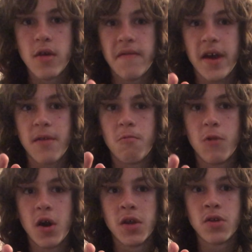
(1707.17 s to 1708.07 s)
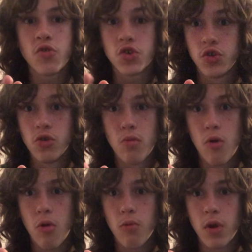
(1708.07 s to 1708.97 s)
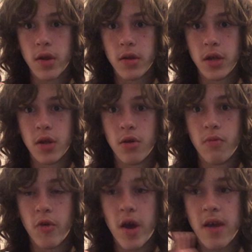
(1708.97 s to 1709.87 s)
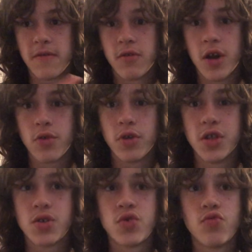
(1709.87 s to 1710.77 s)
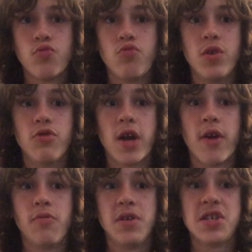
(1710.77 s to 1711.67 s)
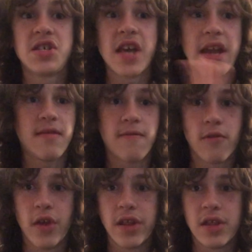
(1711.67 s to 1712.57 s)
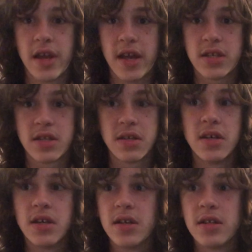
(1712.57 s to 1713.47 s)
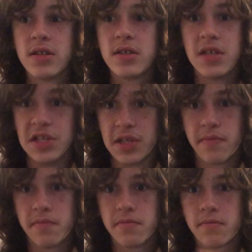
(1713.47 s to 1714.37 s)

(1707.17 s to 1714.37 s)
If I had 1 or 2 more YF 200s, I would be set for the next season.